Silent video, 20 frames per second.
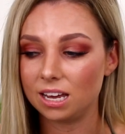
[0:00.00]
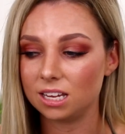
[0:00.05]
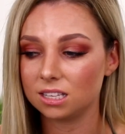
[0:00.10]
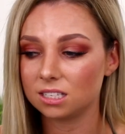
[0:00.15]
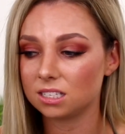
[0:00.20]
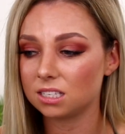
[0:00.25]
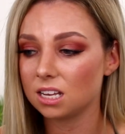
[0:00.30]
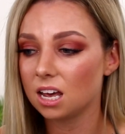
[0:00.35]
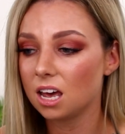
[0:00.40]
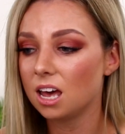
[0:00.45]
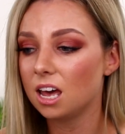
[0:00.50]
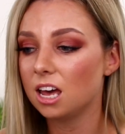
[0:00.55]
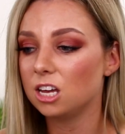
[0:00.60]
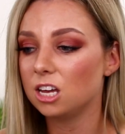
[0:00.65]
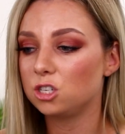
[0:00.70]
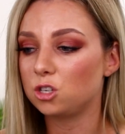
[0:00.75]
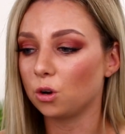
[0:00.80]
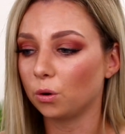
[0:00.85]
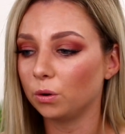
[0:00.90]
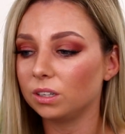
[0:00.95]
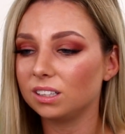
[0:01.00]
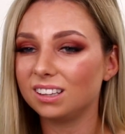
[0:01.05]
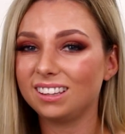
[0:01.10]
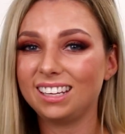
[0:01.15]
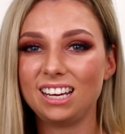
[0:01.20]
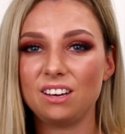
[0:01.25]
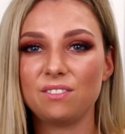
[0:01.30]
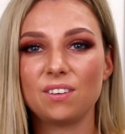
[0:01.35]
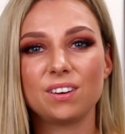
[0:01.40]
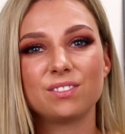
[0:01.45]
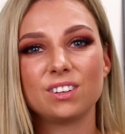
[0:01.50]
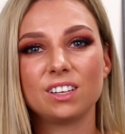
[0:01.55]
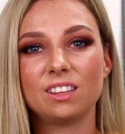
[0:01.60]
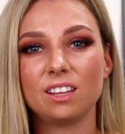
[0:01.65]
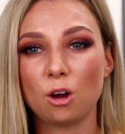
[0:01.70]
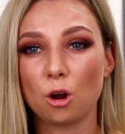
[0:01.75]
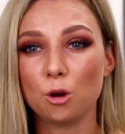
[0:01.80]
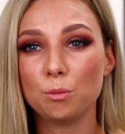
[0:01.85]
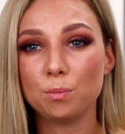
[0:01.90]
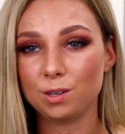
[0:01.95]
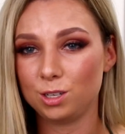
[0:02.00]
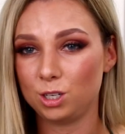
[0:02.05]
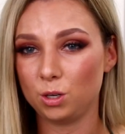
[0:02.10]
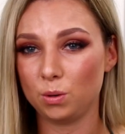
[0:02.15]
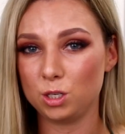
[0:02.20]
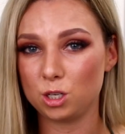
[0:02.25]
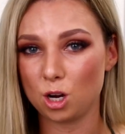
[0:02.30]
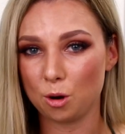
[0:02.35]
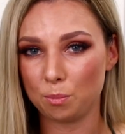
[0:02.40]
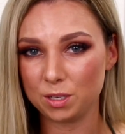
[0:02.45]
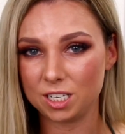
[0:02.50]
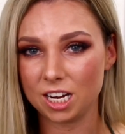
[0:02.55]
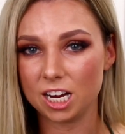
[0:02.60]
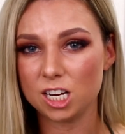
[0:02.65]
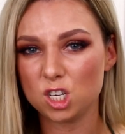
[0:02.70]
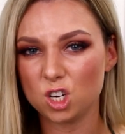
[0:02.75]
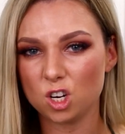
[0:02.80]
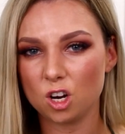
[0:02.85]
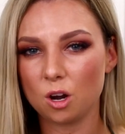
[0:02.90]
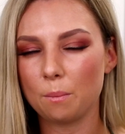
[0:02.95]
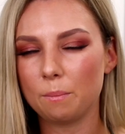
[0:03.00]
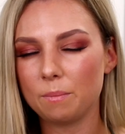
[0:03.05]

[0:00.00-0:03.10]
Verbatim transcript: It's don't leave everything open to interpretation.